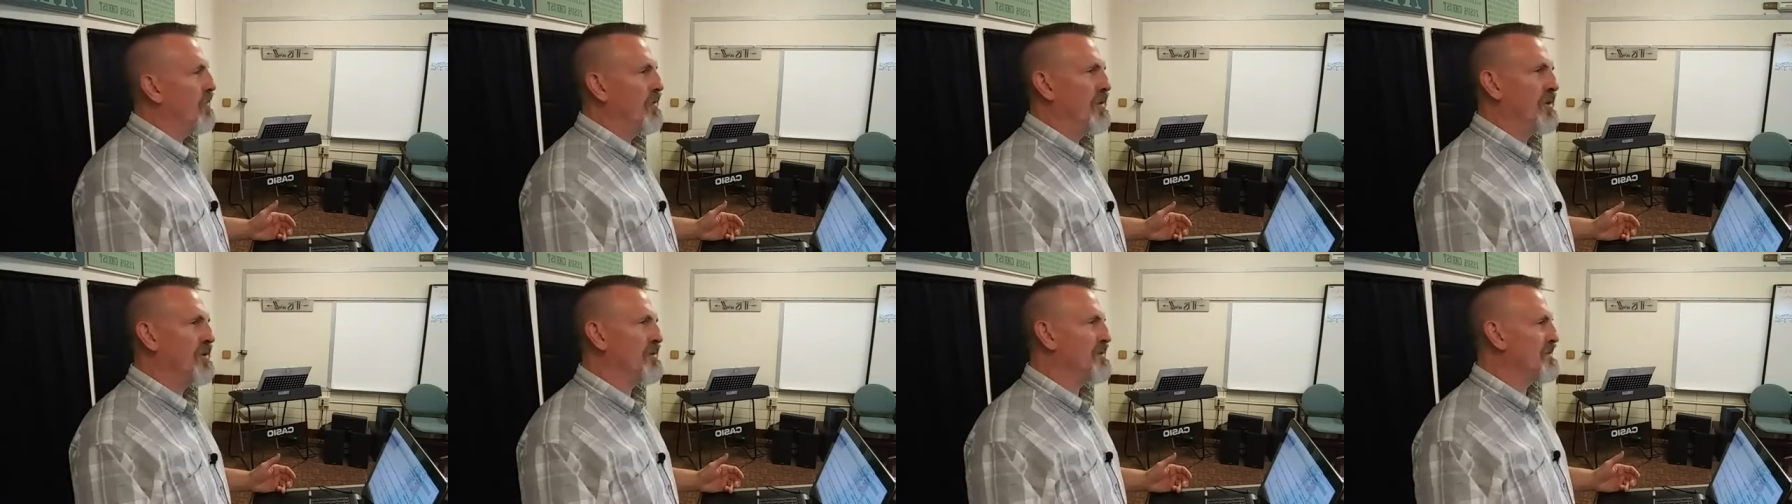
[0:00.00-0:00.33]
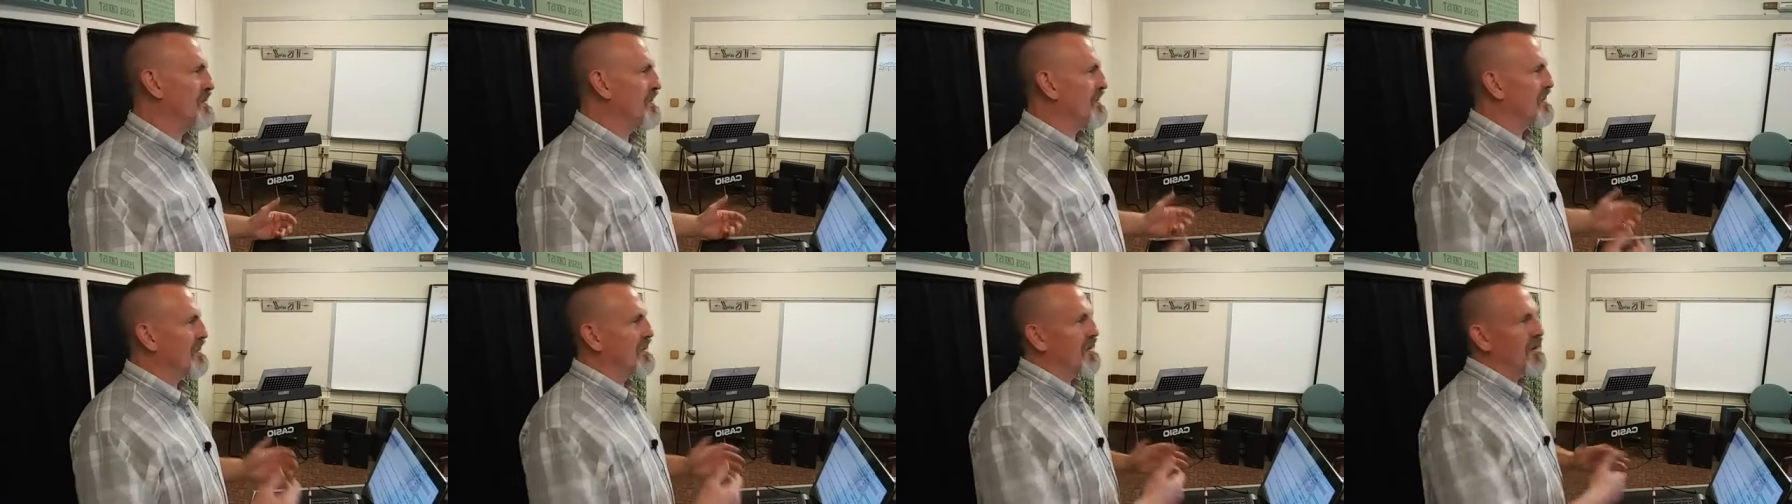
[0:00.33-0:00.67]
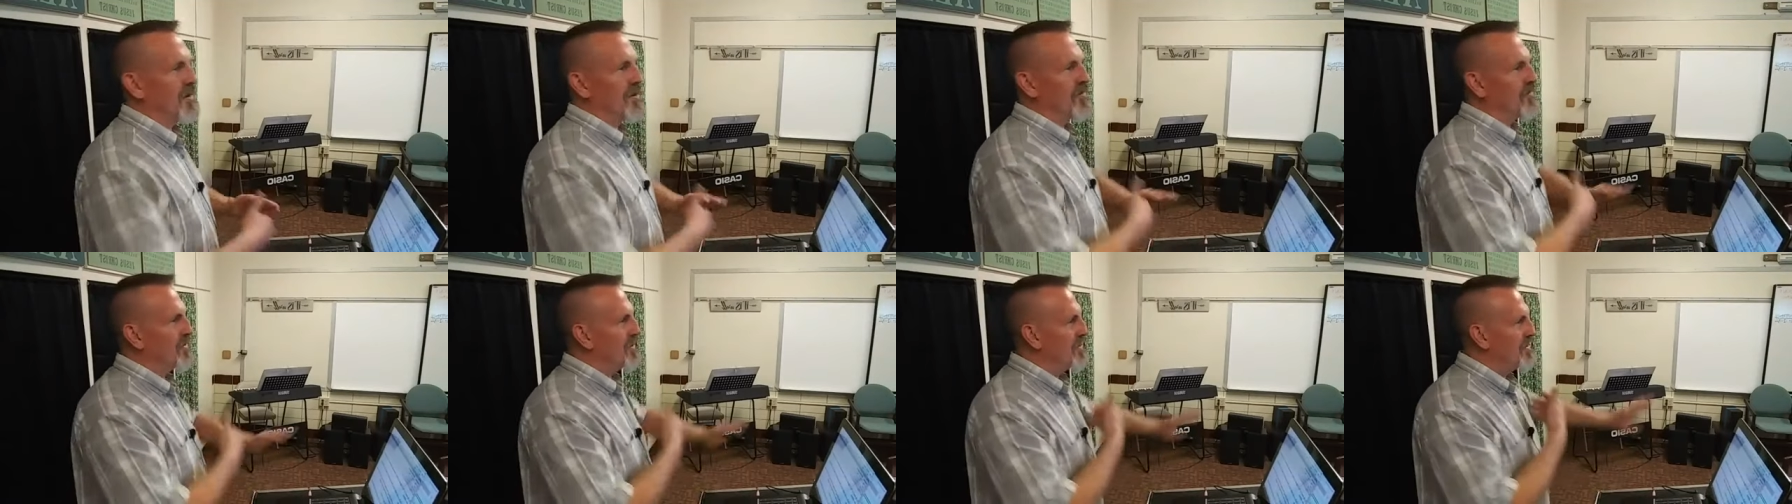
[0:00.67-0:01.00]
that's a
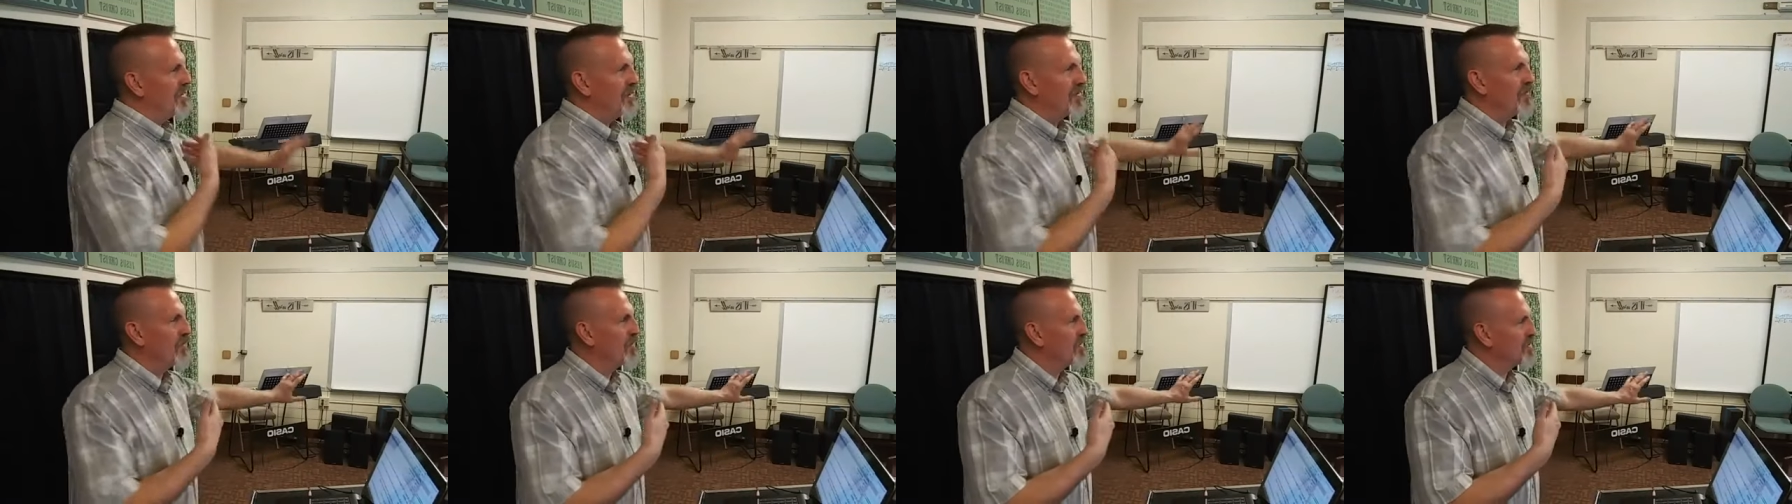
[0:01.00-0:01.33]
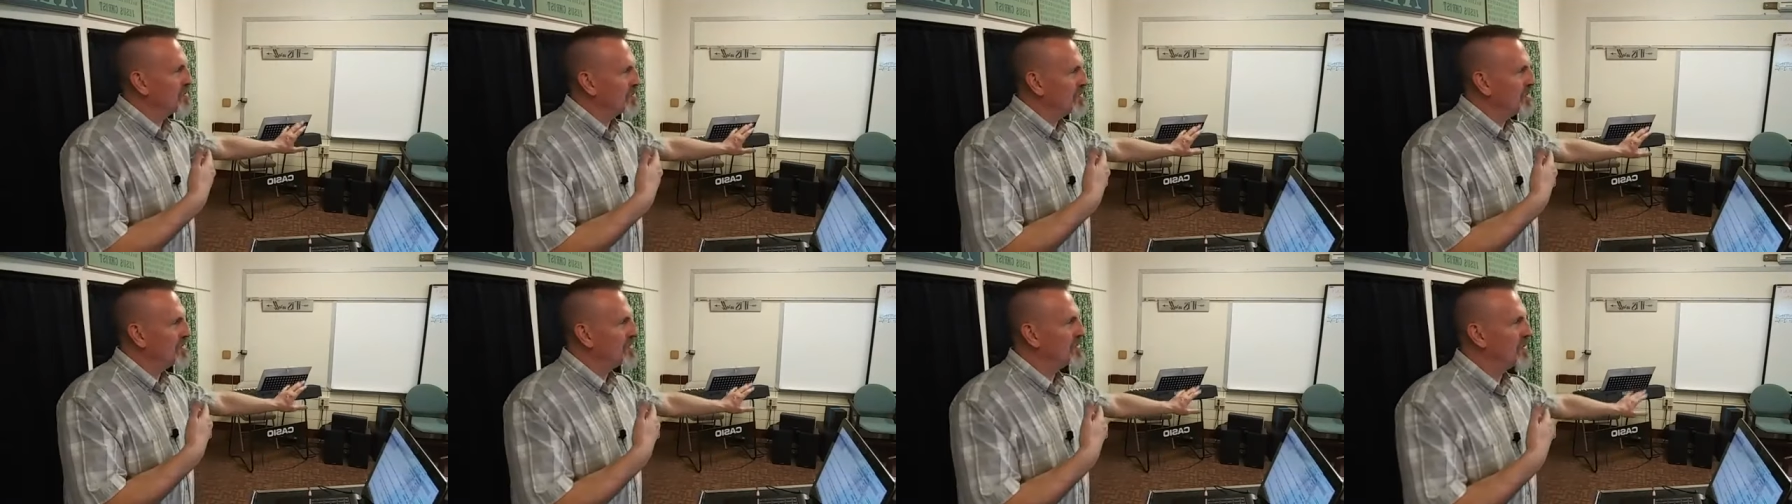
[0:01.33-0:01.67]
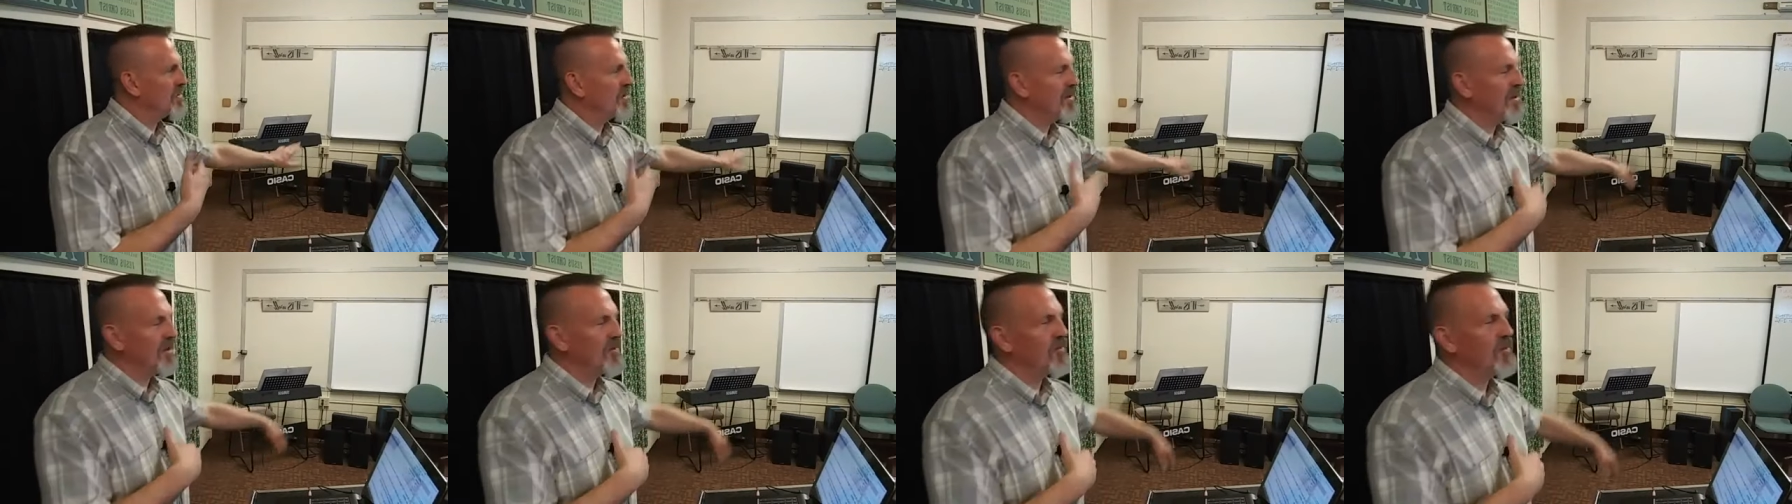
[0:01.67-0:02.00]
kind of a difference
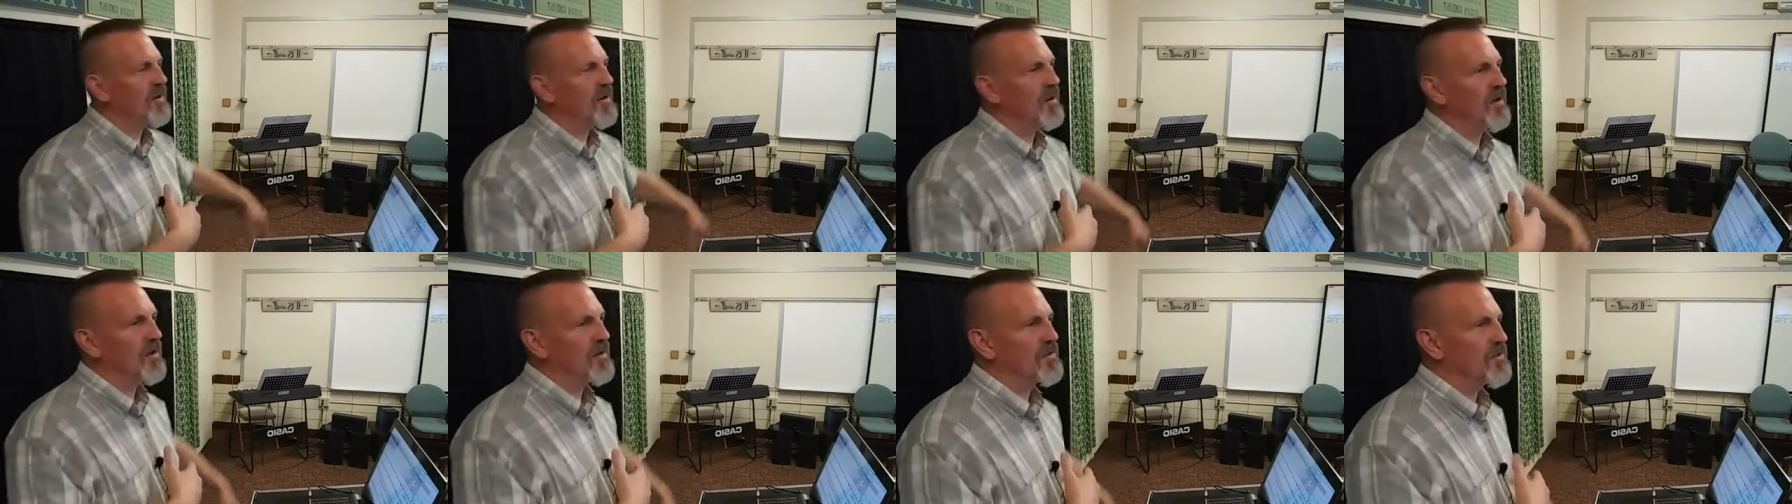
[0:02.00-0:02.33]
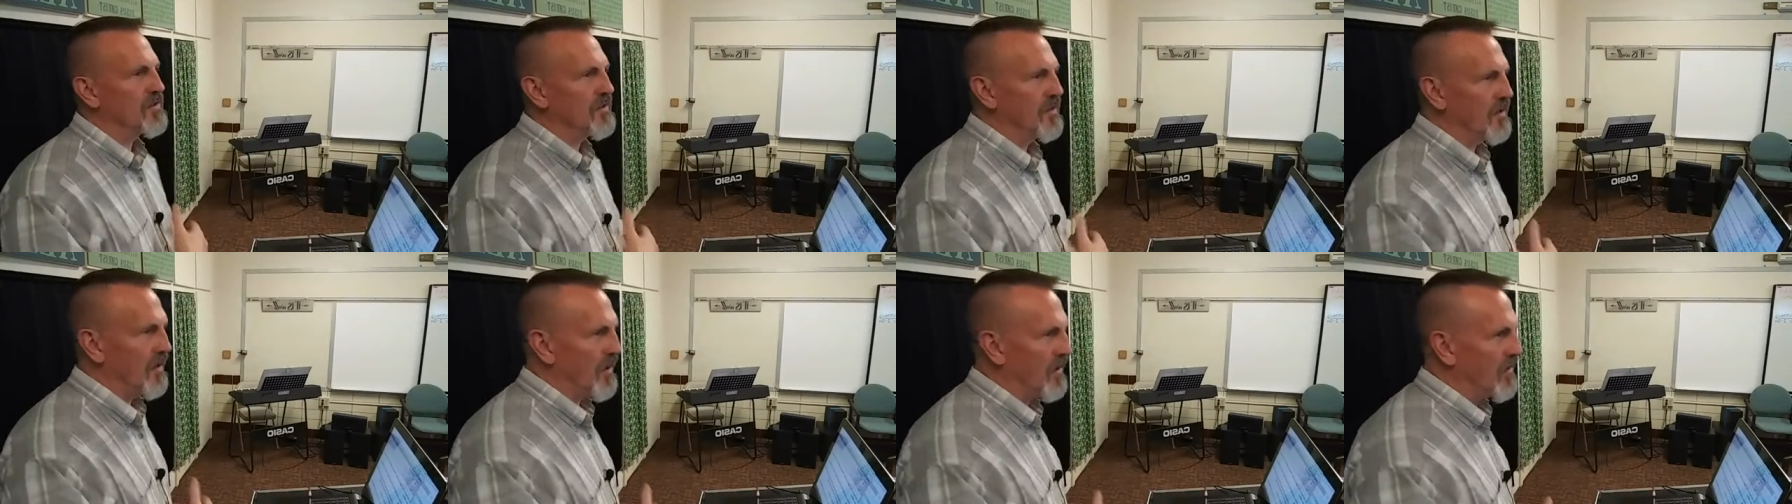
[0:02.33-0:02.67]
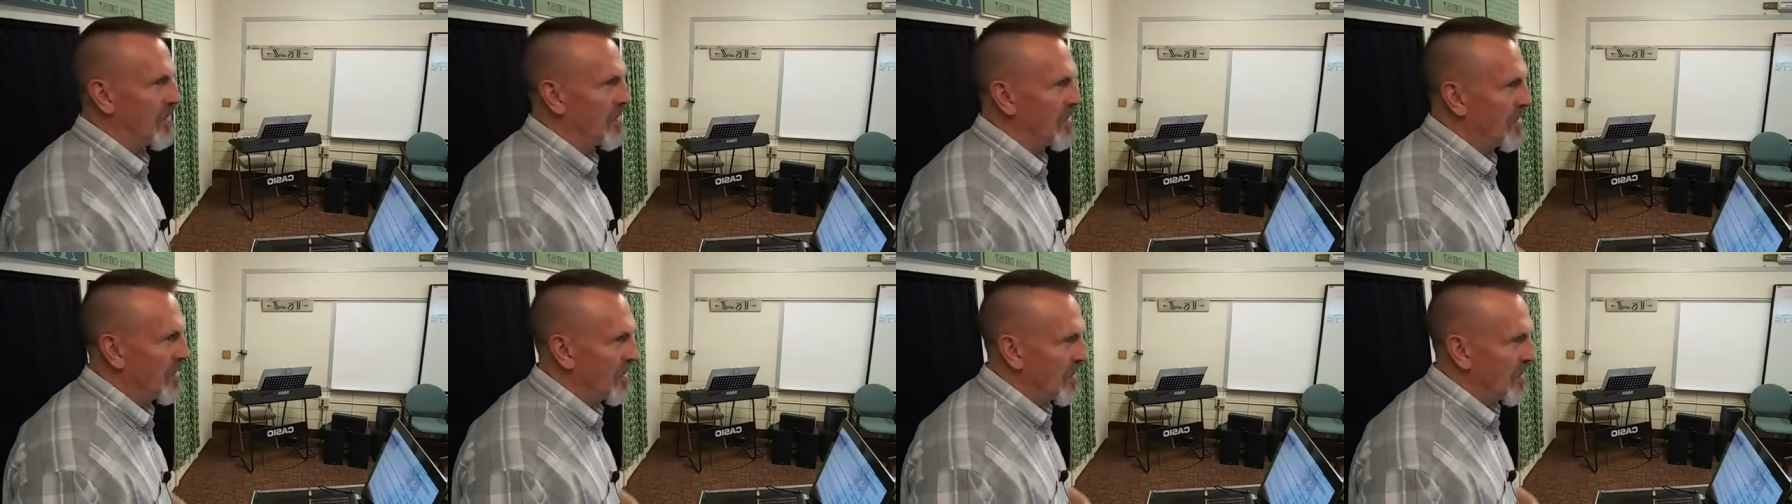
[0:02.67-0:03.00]
between him and us, you know.